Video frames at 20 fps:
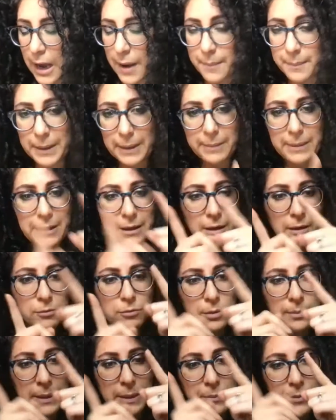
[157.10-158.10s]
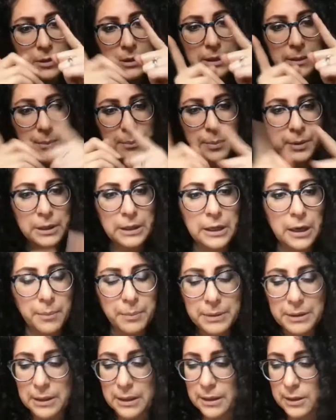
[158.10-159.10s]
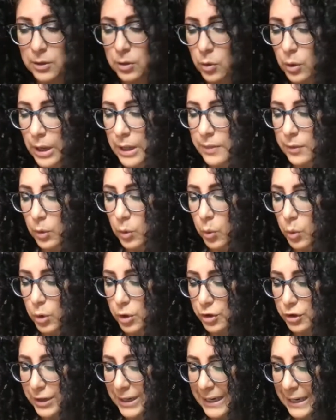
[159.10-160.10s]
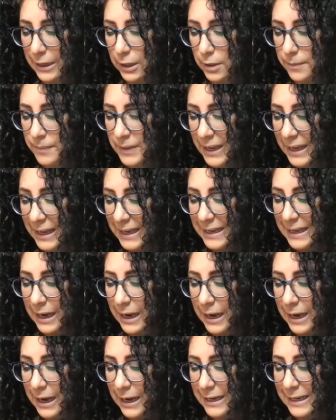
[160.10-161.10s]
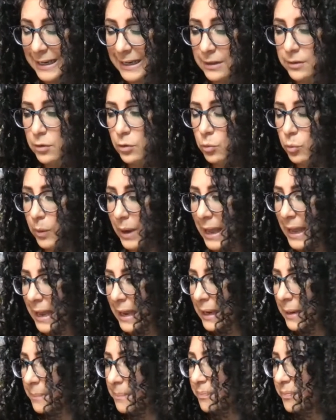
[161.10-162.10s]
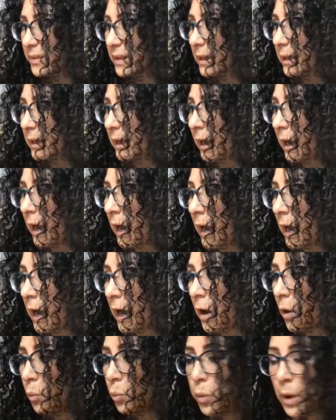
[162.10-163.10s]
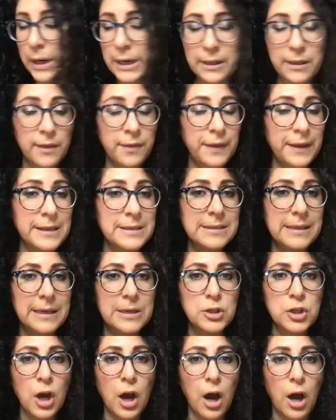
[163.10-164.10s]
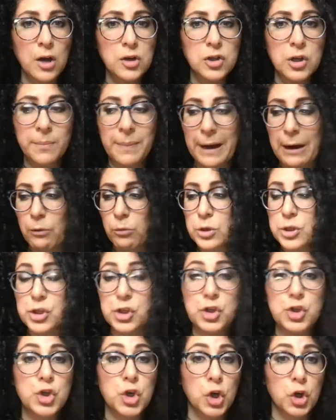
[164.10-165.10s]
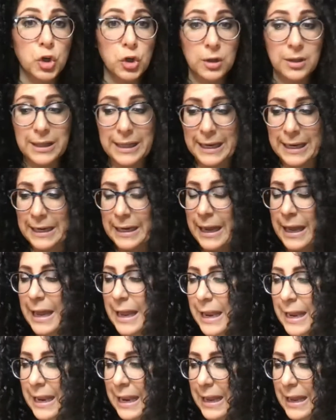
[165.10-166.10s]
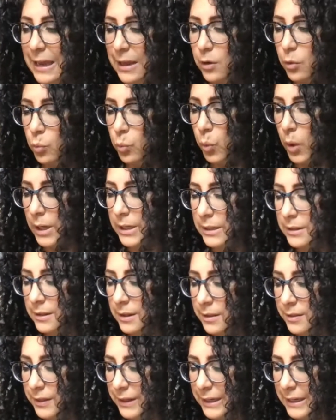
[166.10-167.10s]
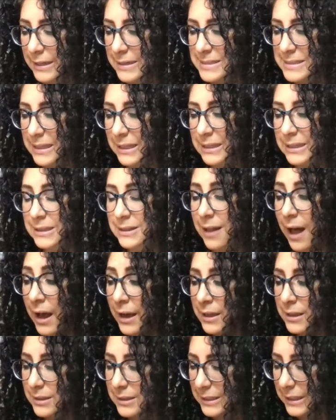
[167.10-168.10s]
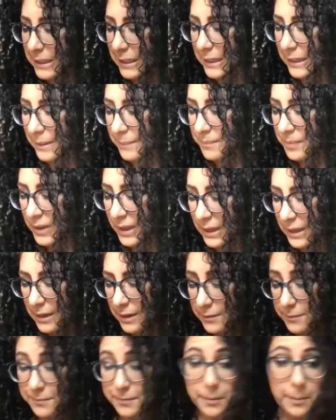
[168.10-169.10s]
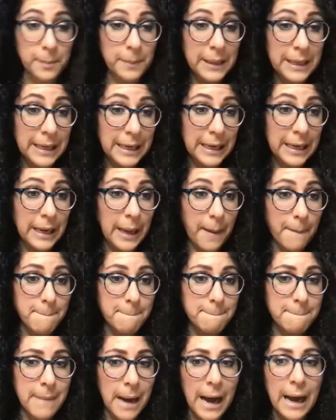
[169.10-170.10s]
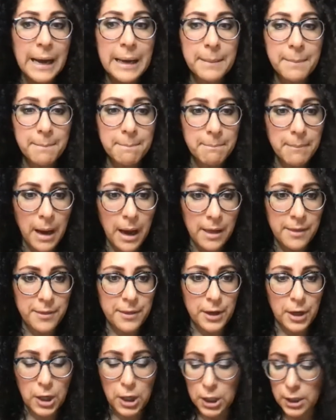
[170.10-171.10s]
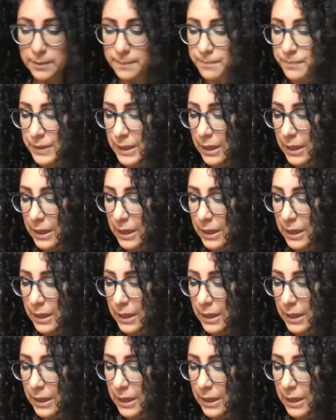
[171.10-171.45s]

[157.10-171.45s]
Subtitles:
Maybe I'll remember to put it up in the corner here. Either way, one of the things that it talked about was journaling. And one of the things, luckily for me, my mother